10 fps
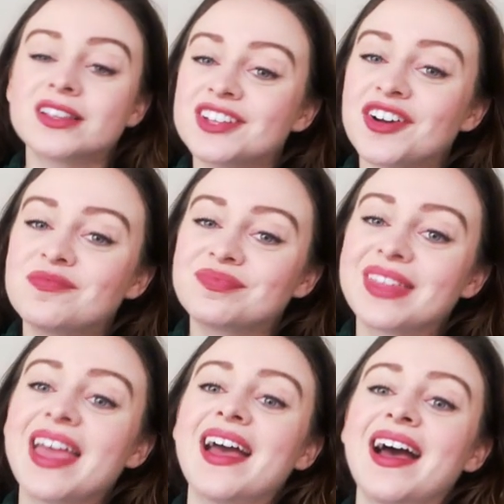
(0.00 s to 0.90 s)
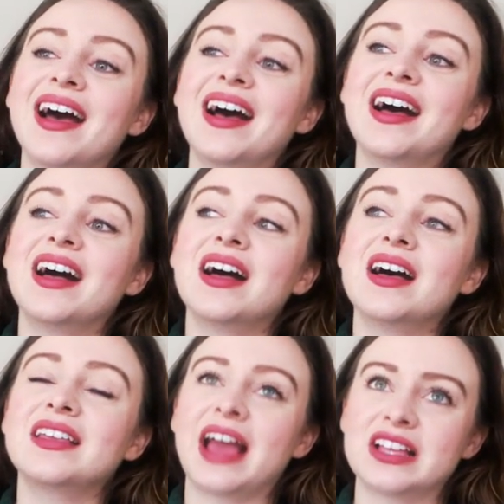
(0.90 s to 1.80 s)
So,
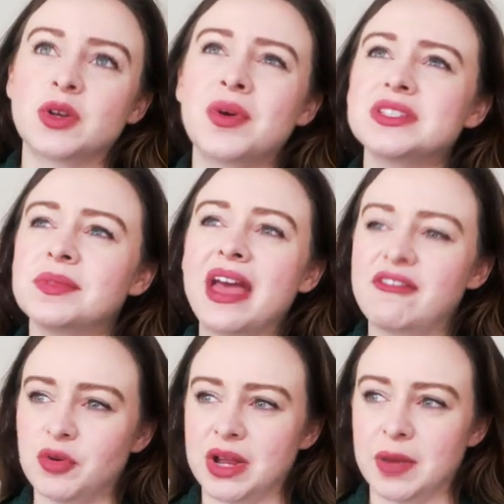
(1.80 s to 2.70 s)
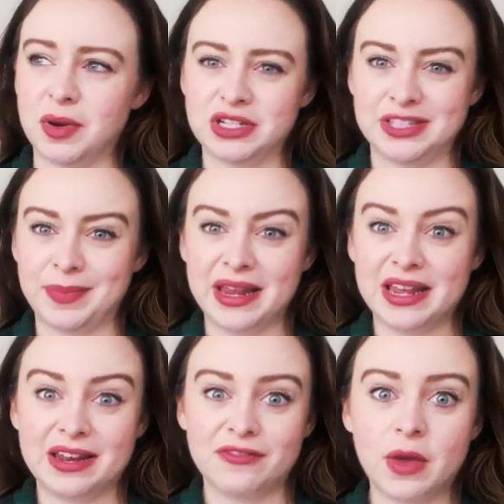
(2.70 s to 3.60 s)
yeah. So I want something that everyone can participate
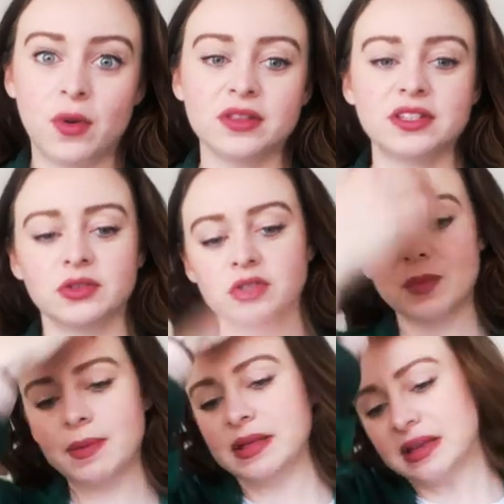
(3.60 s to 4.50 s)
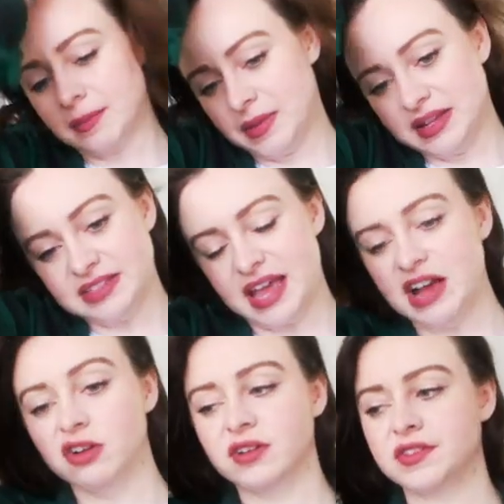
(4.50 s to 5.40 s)
in if they want to. So maybe like a big
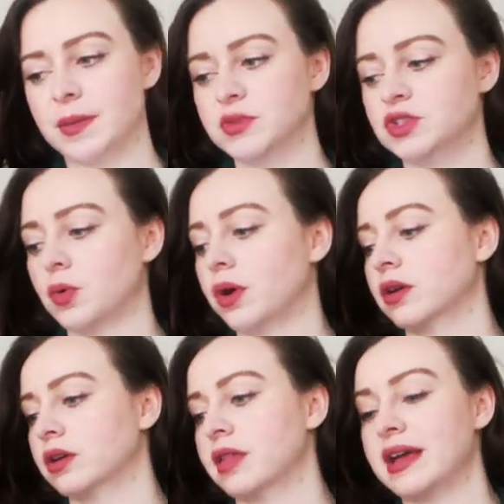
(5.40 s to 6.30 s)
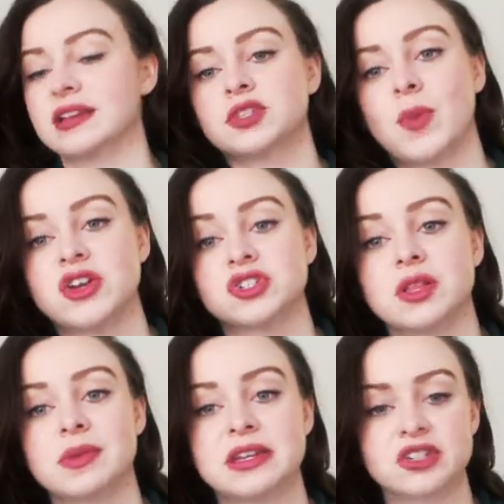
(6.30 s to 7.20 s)
sale of some sort or like a special
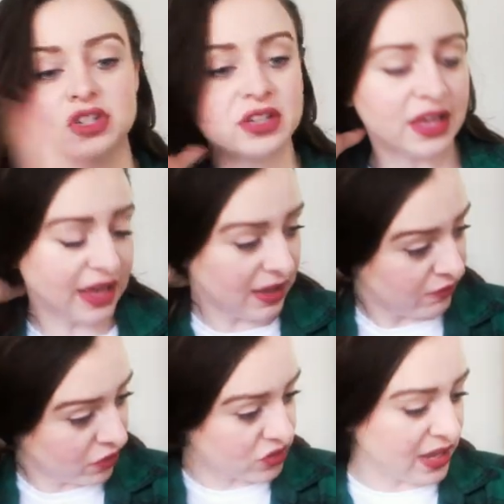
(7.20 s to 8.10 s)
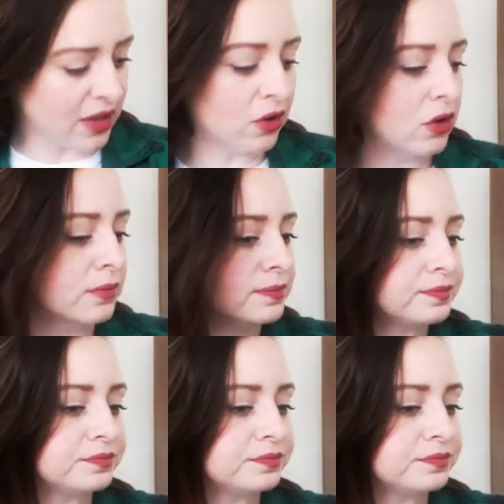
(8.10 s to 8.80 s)
limited edition kit for sale.